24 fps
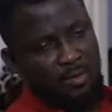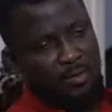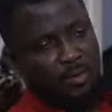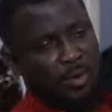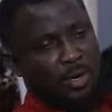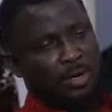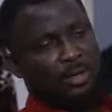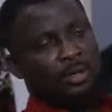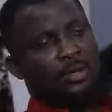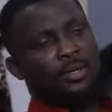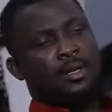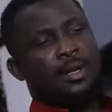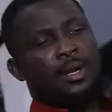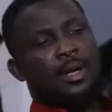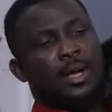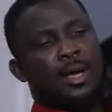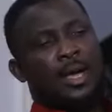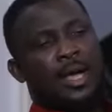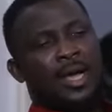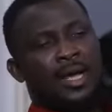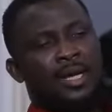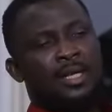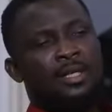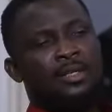when
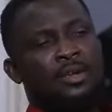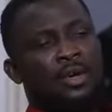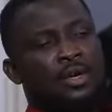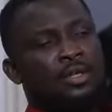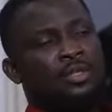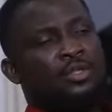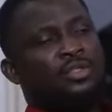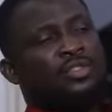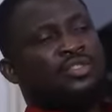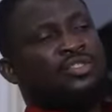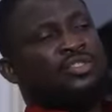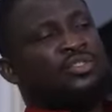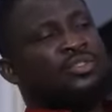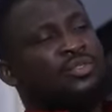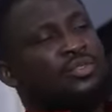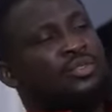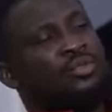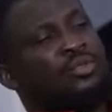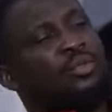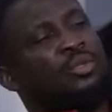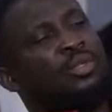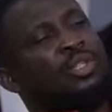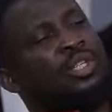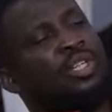I got
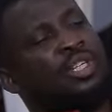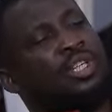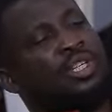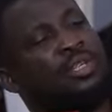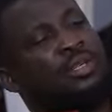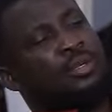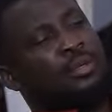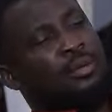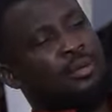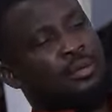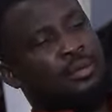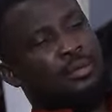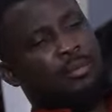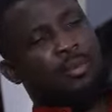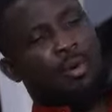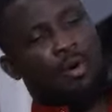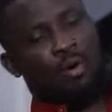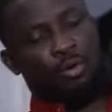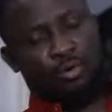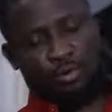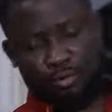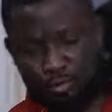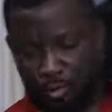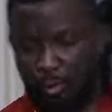to the
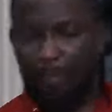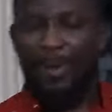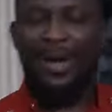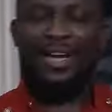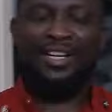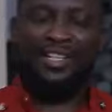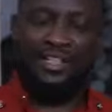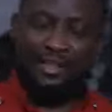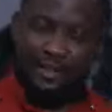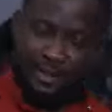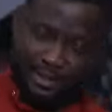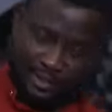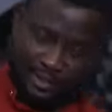mall to buy the